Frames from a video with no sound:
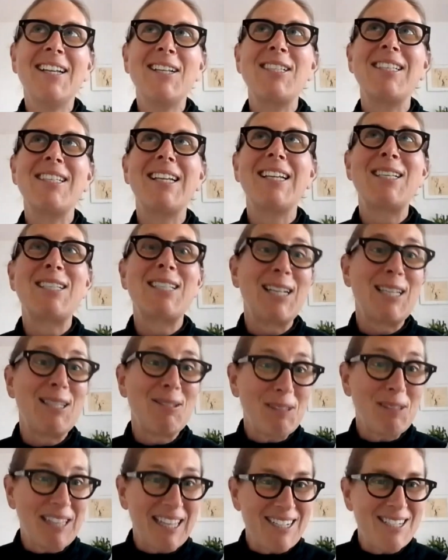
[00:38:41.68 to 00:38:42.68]

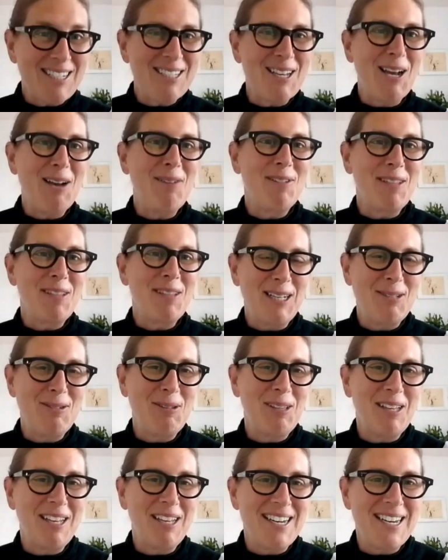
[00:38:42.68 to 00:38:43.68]
that's what they deserve, and that's
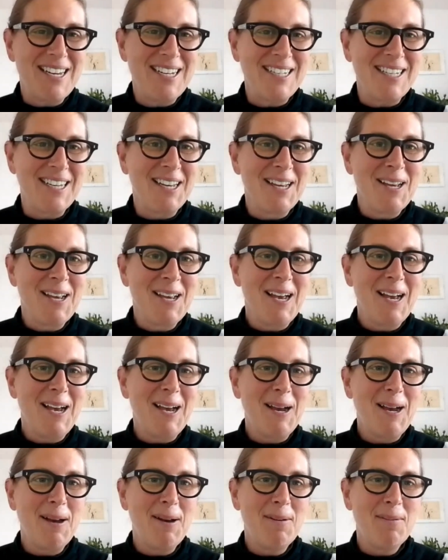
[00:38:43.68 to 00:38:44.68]
what they need
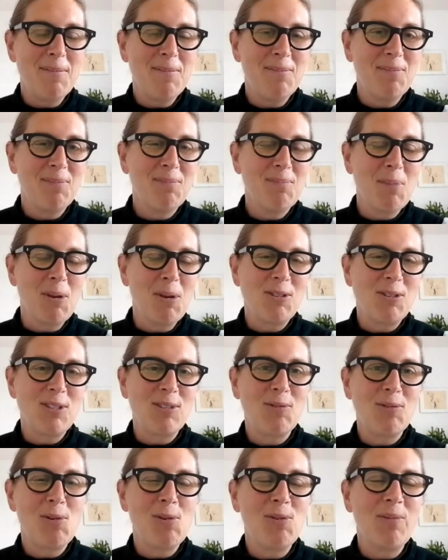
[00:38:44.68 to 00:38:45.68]
most
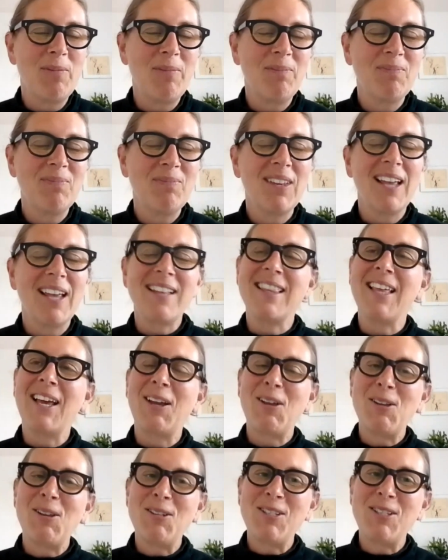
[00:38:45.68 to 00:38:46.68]
of all.
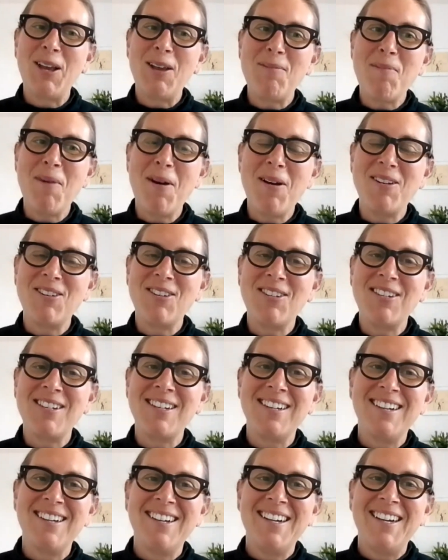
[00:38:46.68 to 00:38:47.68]
Thank you so much,
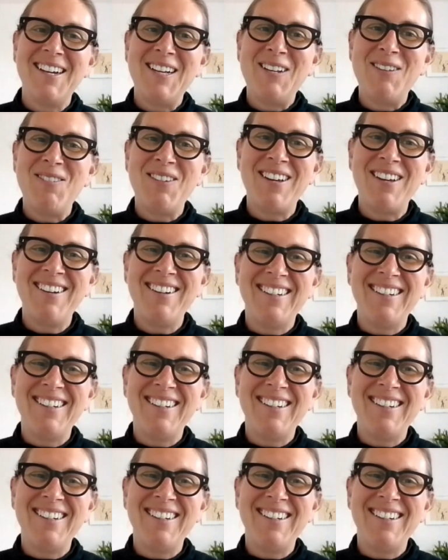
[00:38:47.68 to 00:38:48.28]
Olivia.